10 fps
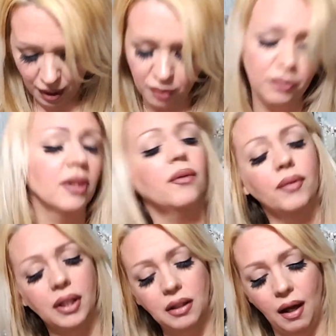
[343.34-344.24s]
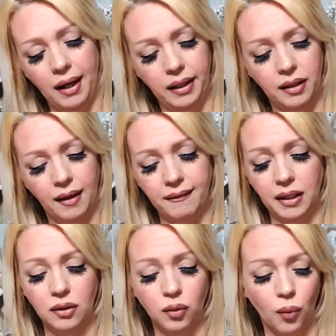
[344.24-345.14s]
I really, really like
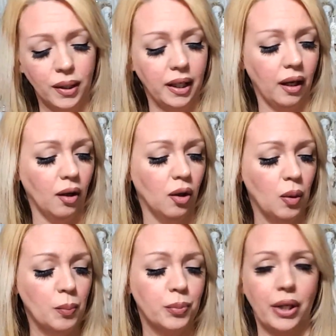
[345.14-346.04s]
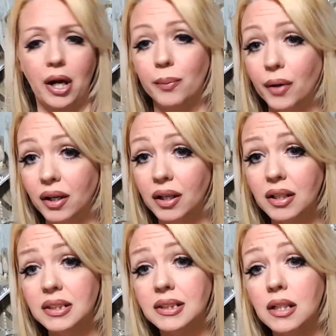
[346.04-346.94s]
the L'Oreal brow
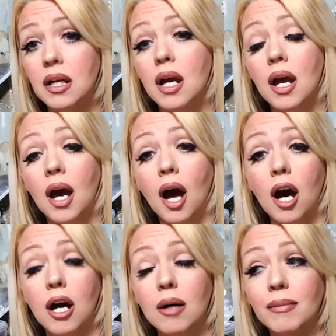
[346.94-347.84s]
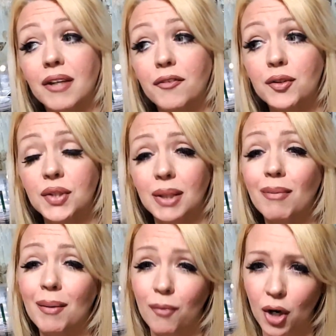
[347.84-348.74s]
products. Um, if you see
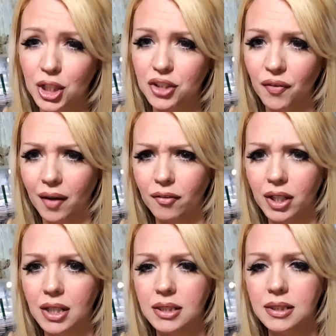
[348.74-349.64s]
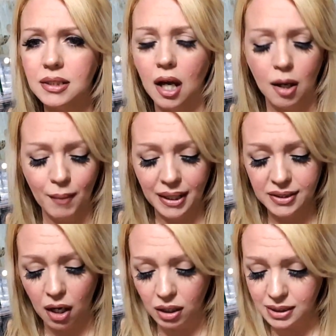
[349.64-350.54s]
my March favorites, um, I
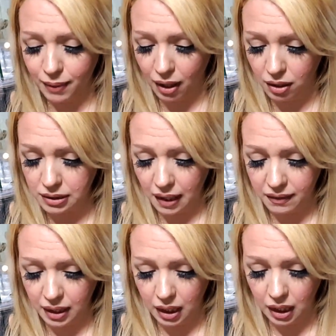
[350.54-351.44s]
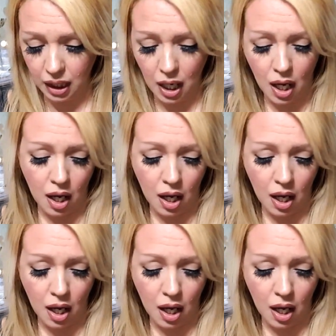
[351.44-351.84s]
talked about the